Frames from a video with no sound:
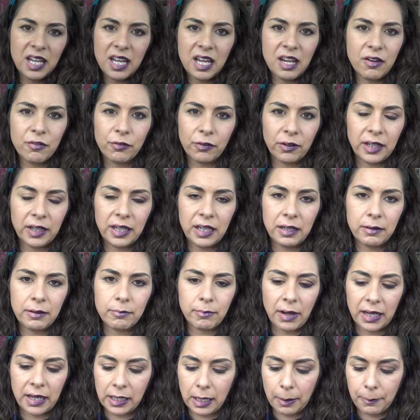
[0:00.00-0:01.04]
every
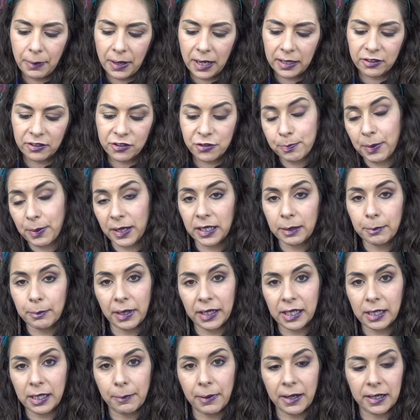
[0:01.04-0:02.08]
makeup artist, budding
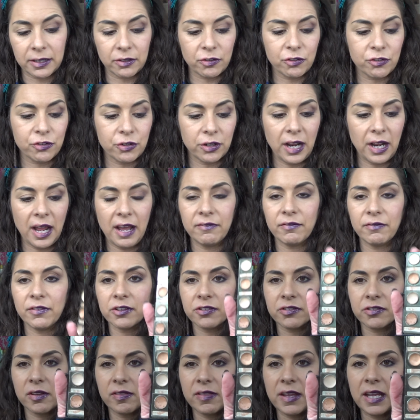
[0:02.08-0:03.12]
makeup artist should have
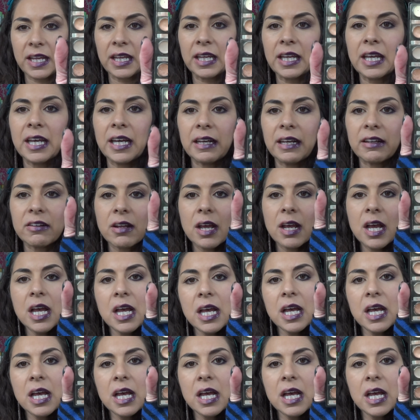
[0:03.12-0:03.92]
this in their kit.